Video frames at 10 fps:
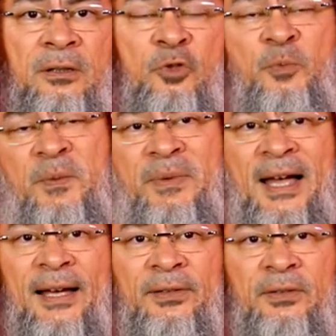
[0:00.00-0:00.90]
to be
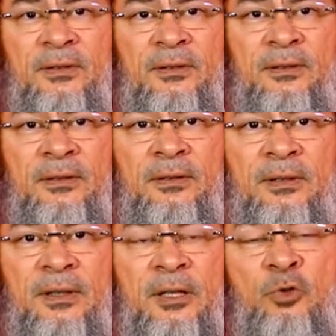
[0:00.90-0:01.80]
bad
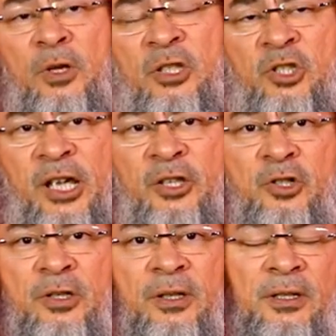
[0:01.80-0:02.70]
and to
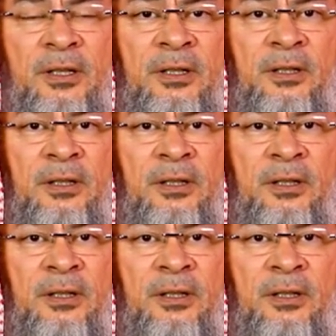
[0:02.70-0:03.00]
endanger the